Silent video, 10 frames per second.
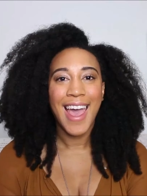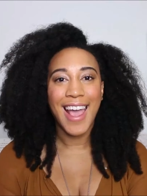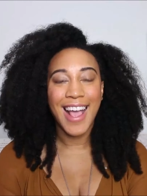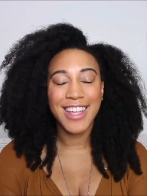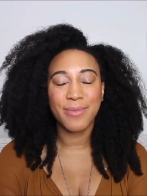
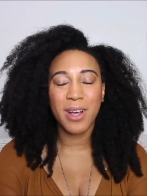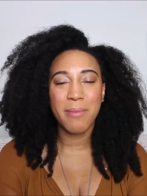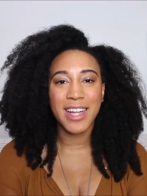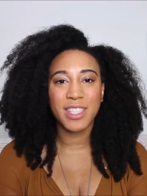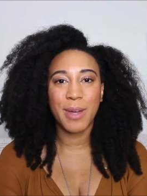Hey guys,
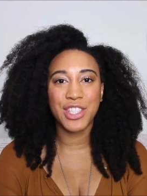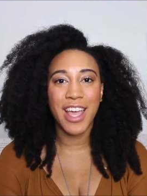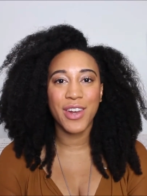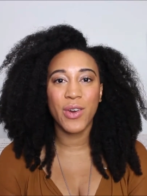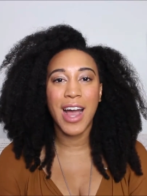welcome back to my
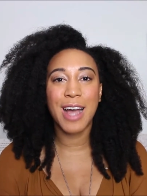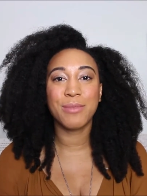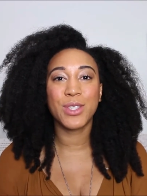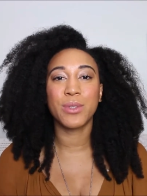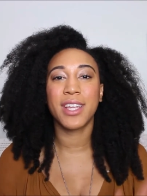channel.
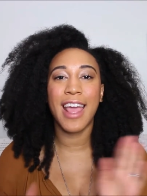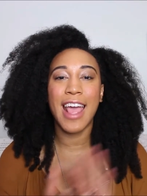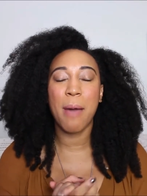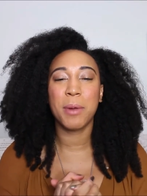So today I'm